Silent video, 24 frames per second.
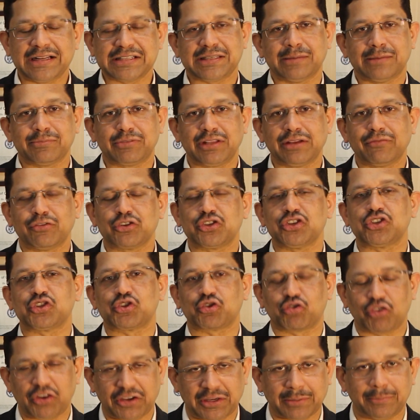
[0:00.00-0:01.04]
is something which is
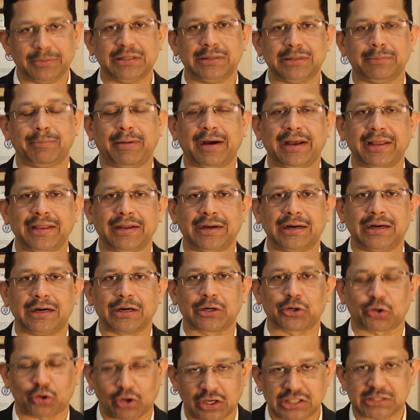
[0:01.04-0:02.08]
treatable by a
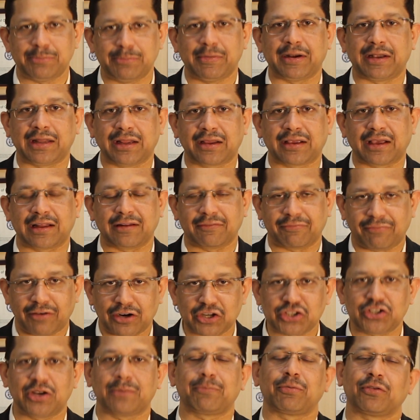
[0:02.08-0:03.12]
cosmetic and a
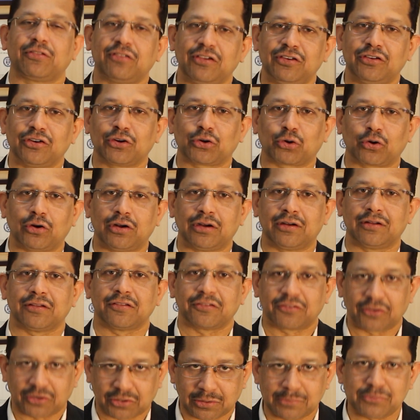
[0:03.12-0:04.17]
functional procedure called
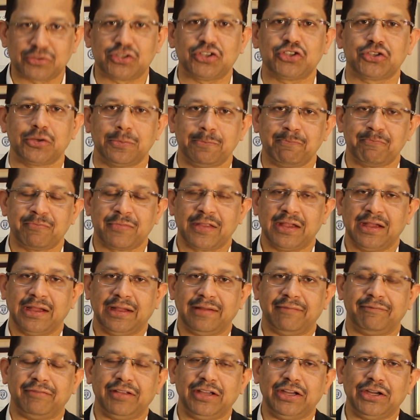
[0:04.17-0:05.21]
circumcision.
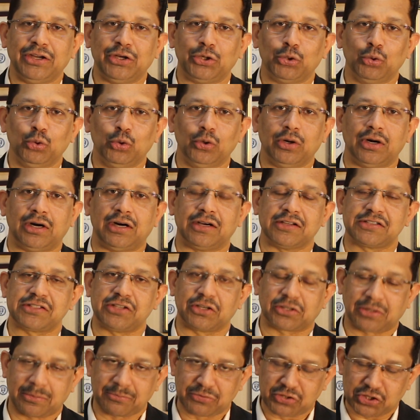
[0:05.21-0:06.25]
We do a
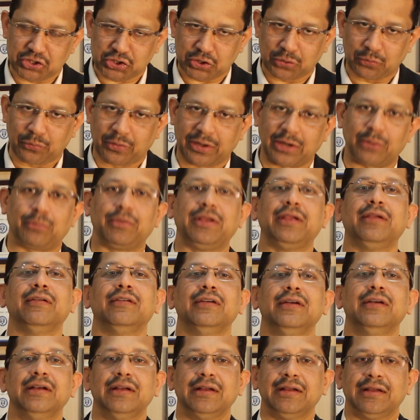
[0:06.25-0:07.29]
circumcision where we
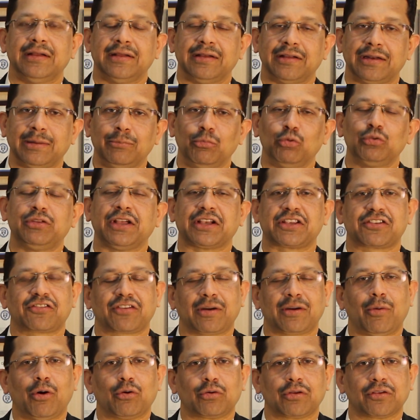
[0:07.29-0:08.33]
remove the
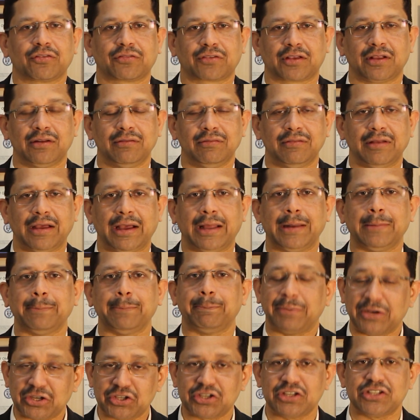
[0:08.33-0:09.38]
extra amount of skin and
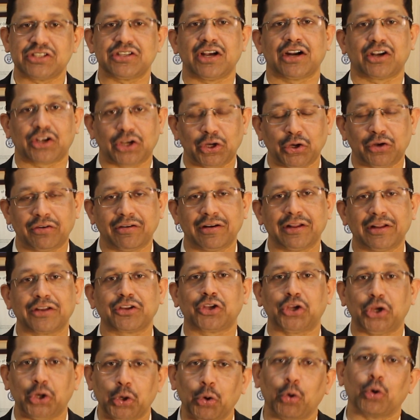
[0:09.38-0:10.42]
patients are treated and
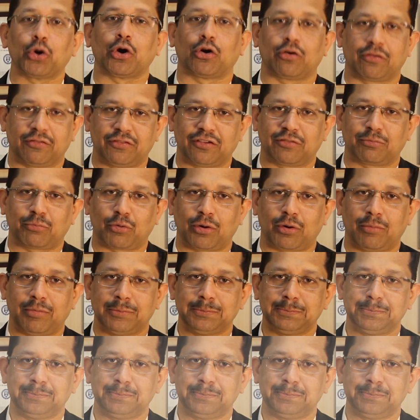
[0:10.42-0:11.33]
cured out of this problem.